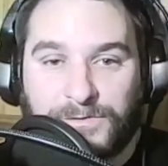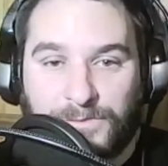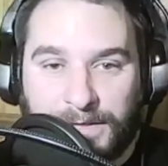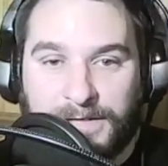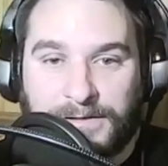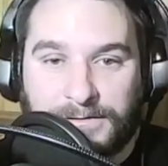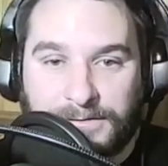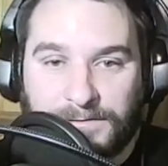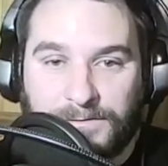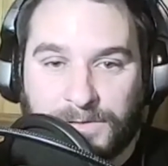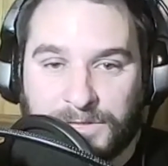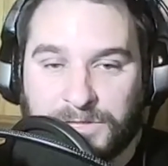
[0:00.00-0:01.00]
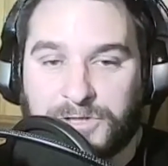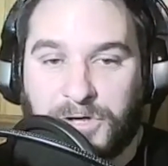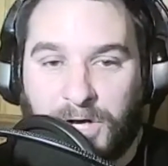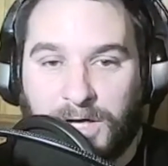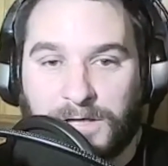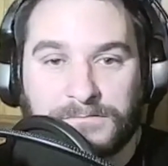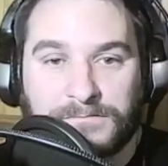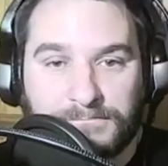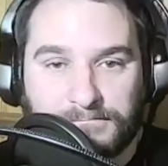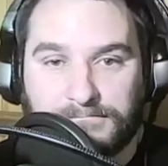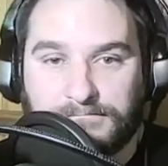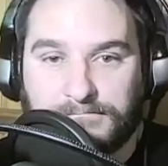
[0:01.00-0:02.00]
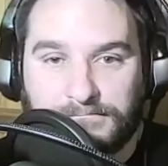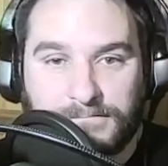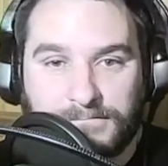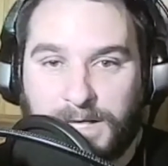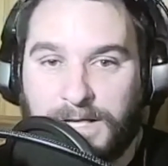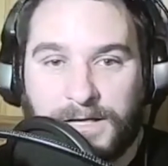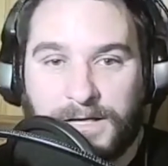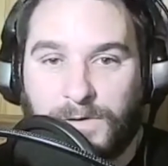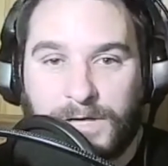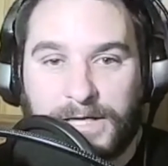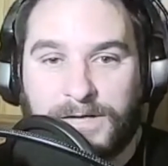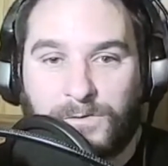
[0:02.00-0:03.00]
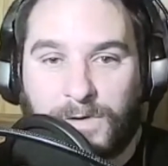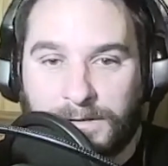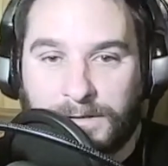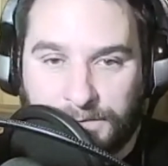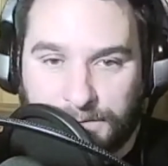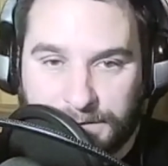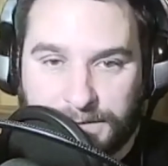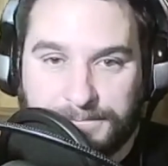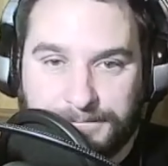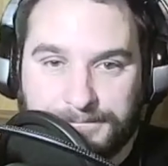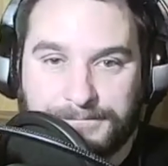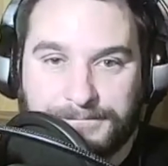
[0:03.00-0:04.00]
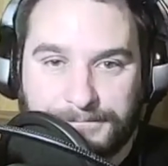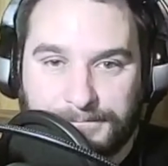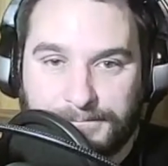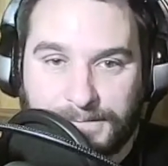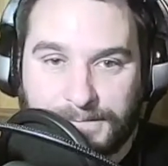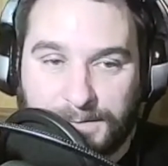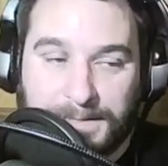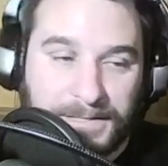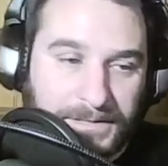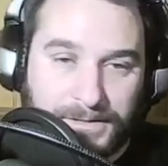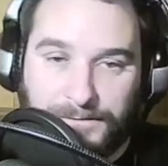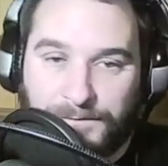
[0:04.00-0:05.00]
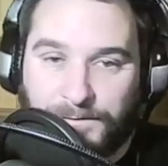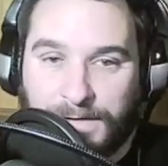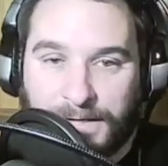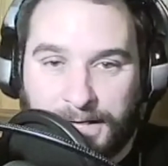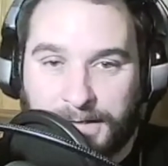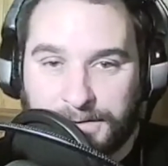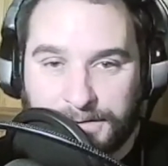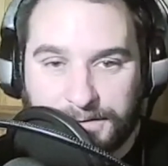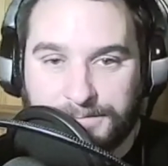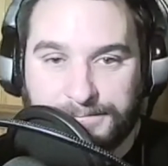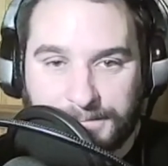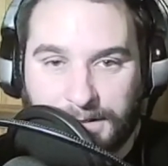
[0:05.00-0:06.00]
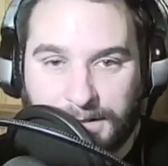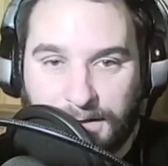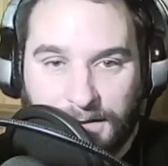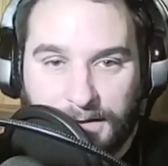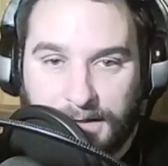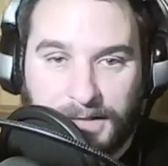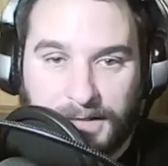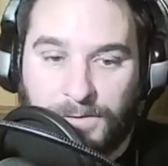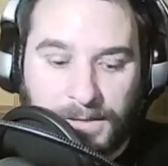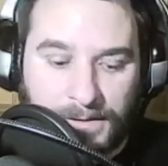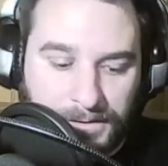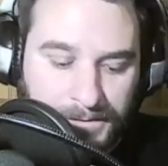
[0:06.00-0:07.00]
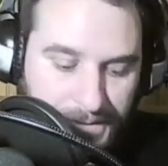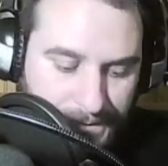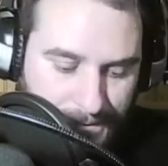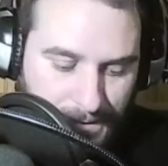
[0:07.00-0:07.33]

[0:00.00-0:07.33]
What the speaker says: His will to win was strong. He didn't want to lose, especially to the 49ers. He didn't want to lose.